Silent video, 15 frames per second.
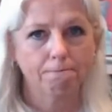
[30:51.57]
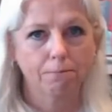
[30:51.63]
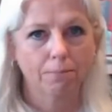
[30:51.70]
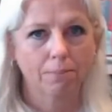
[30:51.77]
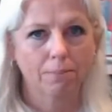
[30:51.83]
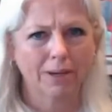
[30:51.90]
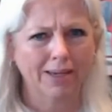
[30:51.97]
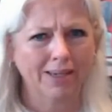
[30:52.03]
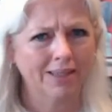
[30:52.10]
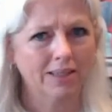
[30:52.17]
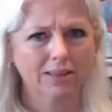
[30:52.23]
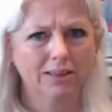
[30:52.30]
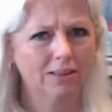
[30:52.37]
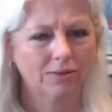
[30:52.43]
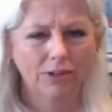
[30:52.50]
But
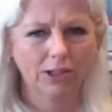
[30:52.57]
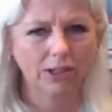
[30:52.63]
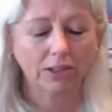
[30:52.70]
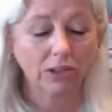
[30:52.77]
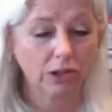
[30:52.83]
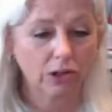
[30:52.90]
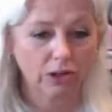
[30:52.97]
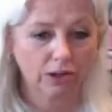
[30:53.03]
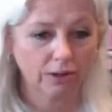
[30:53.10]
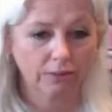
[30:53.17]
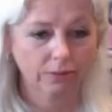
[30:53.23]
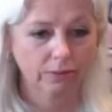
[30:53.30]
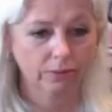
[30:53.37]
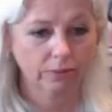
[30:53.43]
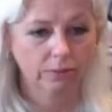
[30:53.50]
it's very secure.
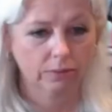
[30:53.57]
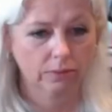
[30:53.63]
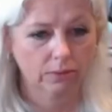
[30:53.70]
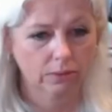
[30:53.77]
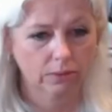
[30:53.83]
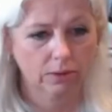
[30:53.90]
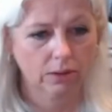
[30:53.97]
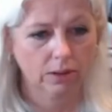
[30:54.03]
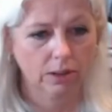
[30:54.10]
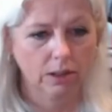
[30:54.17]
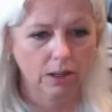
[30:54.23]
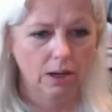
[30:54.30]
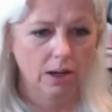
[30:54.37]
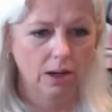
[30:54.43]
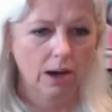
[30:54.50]

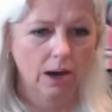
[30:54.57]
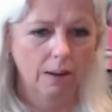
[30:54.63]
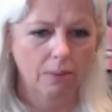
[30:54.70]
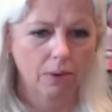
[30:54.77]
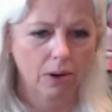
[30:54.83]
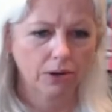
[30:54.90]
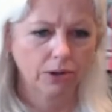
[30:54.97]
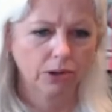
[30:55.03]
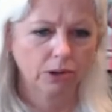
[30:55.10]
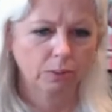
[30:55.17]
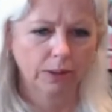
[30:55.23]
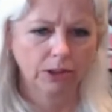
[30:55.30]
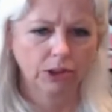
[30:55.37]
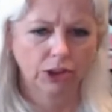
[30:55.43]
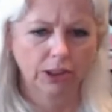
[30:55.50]
I bought your
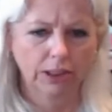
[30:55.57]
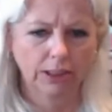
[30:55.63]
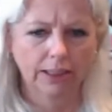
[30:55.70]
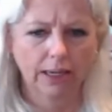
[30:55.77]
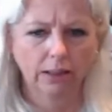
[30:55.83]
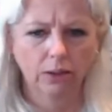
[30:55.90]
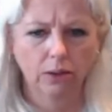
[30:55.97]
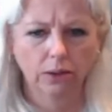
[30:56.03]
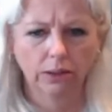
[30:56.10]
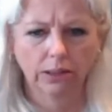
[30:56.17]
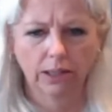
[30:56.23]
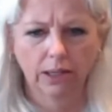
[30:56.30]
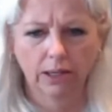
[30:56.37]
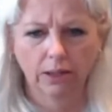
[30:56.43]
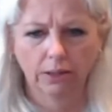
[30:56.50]
spreadsheet and downloaded it
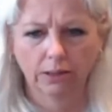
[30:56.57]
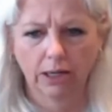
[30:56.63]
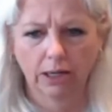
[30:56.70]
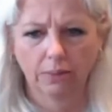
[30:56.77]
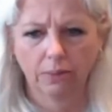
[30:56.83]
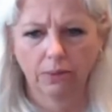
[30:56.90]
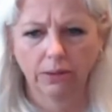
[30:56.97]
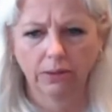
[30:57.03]
to Airtable.